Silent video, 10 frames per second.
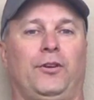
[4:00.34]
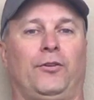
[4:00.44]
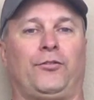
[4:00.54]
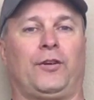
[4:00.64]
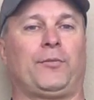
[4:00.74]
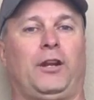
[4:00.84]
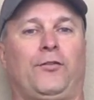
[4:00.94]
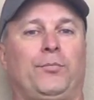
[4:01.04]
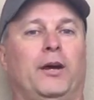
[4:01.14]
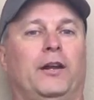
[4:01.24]
something
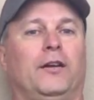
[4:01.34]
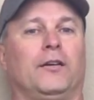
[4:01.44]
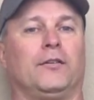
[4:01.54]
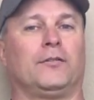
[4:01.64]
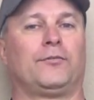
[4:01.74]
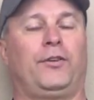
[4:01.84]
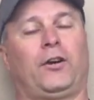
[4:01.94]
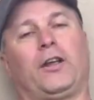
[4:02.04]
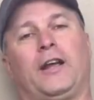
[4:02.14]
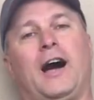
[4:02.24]
that's been
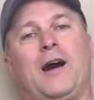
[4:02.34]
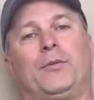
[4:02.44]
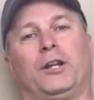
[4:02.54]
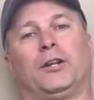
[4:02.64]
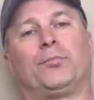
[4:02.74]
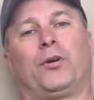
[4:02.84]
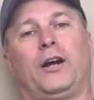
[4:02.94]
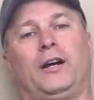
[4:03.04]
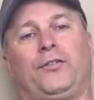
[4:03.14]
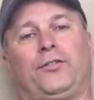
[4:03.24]
fairly common in the
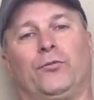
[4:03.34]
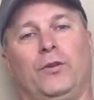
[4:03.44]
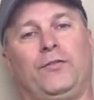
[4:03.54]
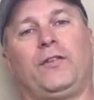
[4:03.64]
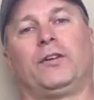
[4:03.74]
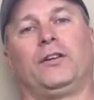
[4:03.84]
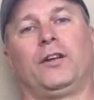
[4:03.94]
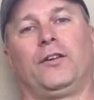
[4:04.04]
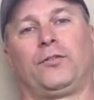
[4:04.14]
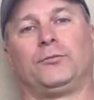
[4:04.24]
press, and we've even
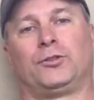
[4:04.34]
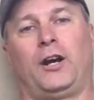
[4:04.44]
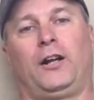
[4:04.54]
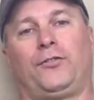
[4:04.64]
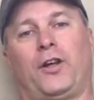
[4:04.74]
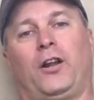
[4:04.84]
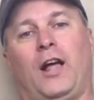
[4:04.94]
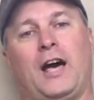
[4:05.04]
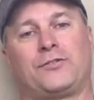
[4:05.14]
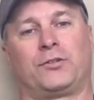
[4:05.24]
done some trials on it
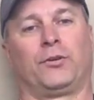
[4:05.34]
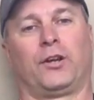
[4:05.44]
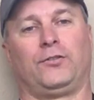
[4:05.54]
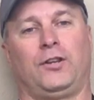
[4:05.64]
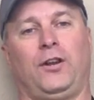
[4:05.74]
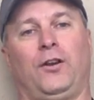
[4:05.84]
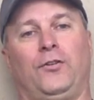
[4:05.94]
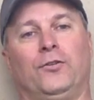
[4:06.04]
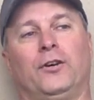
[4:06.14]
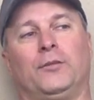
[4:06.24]
last year, we'll continue to
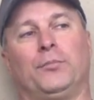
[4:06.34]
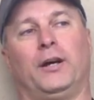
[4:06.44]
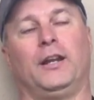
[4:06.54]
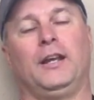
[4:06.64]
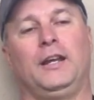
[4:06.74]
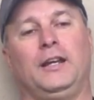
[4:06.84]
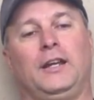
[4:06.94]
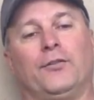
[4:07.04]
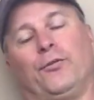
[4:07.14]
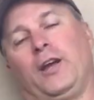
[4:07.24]
do it, but
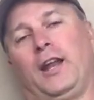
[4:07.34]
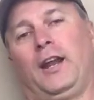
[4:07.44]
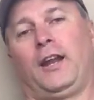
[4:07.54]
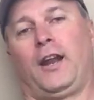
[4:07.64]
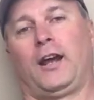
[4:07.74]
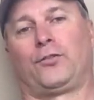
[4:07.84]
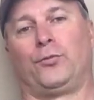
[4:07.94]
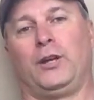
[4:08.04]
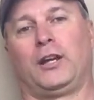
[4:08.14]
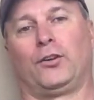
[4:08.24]
if we get into next
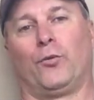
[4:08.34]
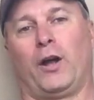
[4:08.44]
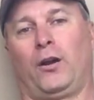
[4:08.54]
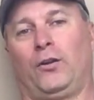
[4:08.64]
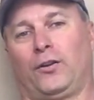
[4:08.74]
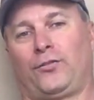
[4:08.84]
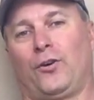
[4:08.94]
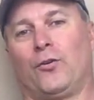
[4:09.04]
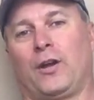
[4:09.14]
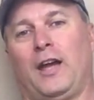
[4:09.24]
week and the weather looks
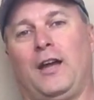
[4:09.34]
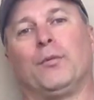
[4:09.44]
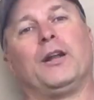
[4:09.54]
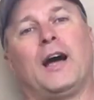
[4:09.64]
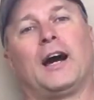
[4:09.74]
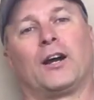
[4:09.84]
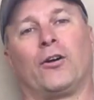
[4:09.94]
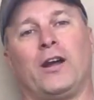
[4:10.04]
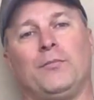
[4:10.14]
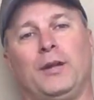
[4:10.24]
okay but not
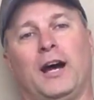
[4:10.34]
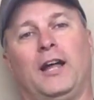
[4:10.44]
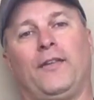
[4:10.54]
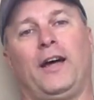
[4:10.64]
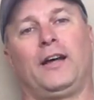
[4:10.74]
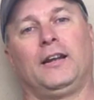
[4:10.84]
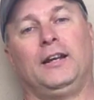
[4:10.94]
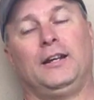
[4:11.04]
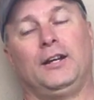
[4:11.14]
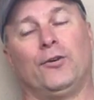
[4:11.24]
great beyond that,
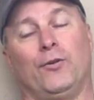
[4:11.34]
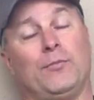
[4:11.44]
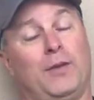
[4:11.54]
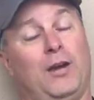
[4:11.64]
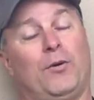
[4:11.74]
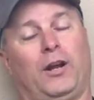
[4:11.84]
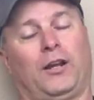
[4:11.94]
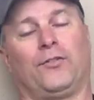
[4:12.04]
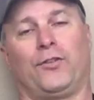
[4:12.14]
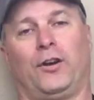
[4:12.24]
we may want to
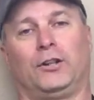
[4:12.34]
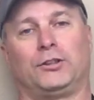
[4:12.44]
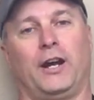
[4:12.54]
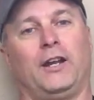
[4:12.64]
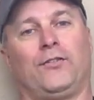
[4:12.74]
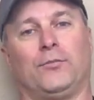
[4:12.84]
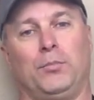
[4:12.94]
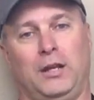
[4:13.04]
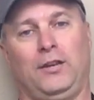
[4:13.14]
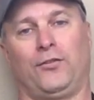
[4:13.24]
consider trying some
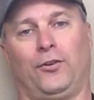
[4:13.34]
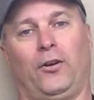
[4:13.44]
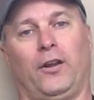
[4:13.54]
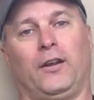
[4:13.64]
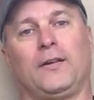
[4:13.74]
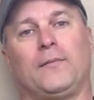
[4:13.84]
beans early.